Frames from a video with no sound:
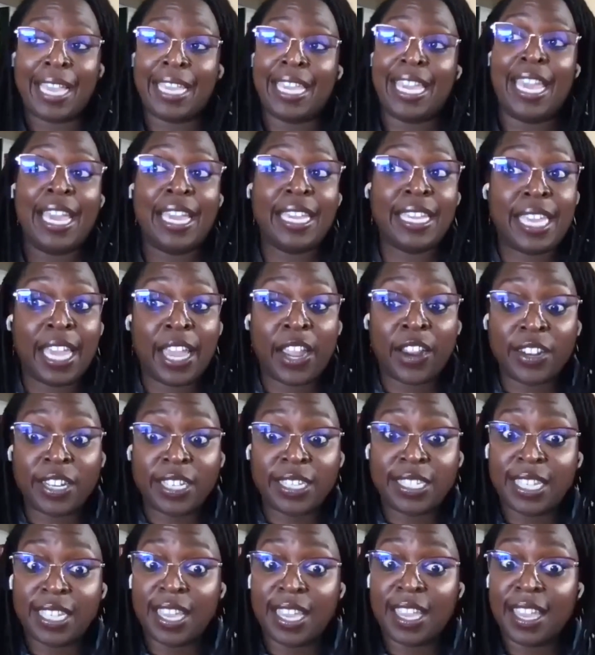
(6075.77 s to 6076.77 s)
I can't
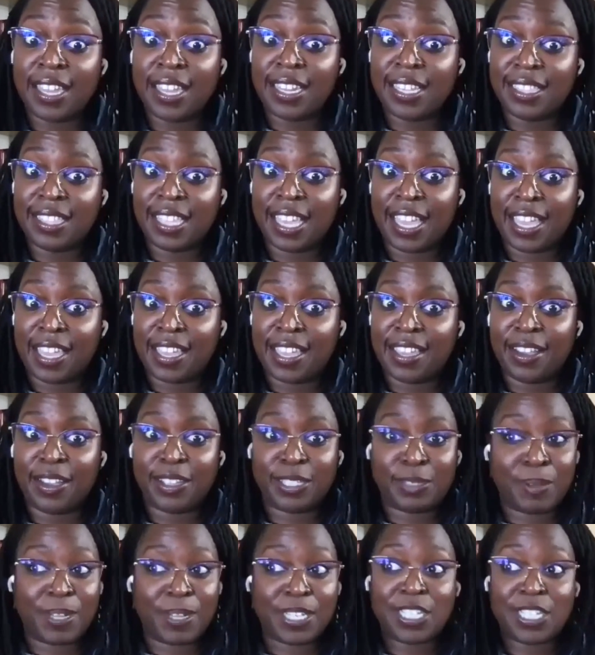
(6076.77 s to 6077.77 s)
guarantee anything,
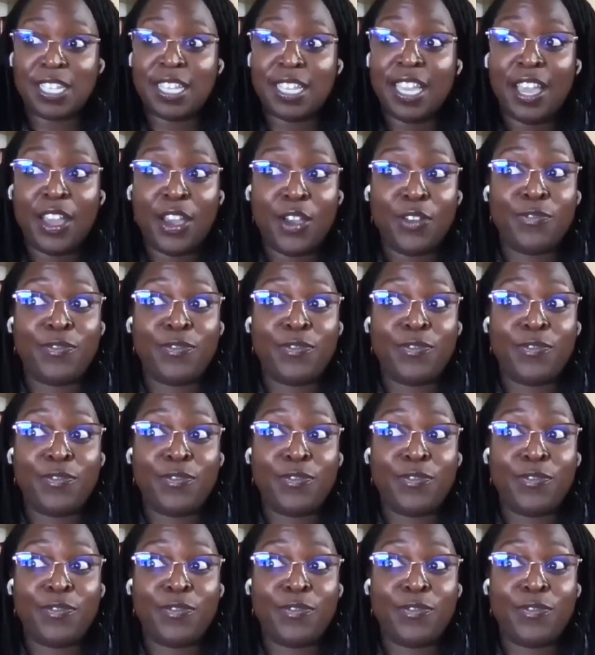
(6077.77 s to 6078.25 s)
especially